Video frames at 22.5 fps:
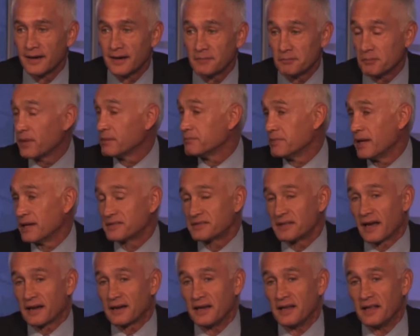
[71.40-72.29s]

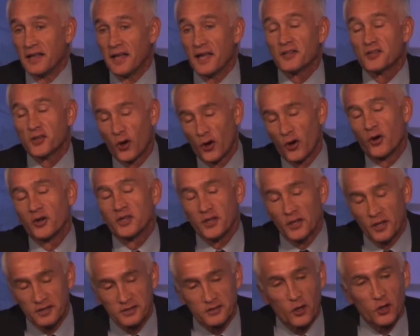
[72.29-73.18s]
exactly,
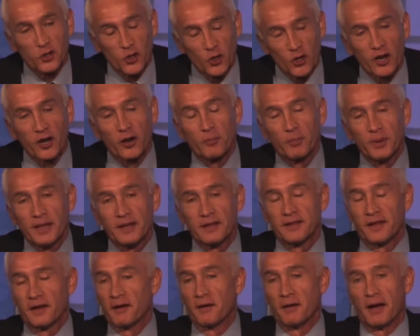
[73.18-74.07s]
so you're going to build
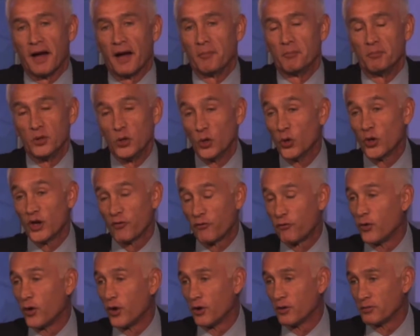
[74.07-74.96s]
a
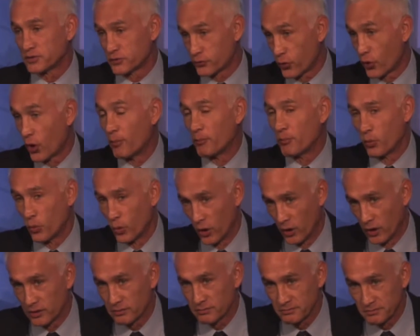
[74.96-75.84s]
beautiful Trump
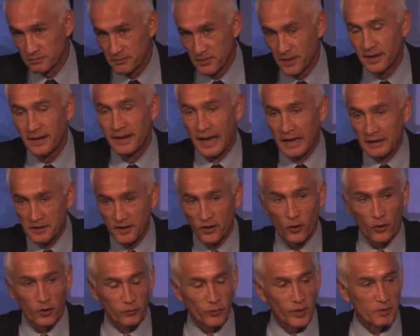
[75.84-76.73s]
wall,
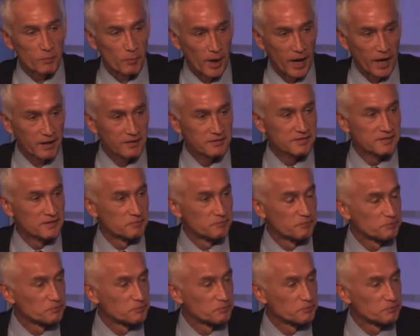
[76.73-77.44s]
1,900 miles,